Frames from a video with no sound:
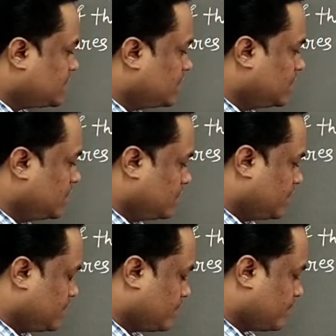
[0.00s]
the
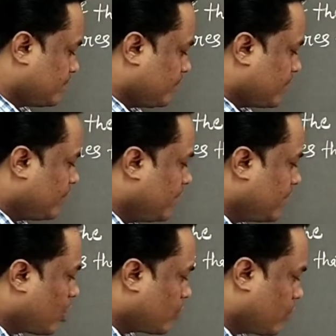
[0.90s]

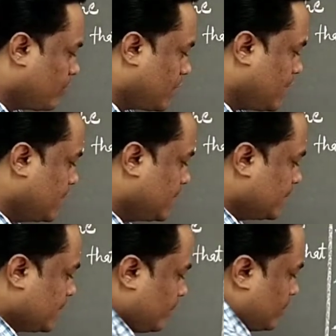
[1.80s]
figure of copper T.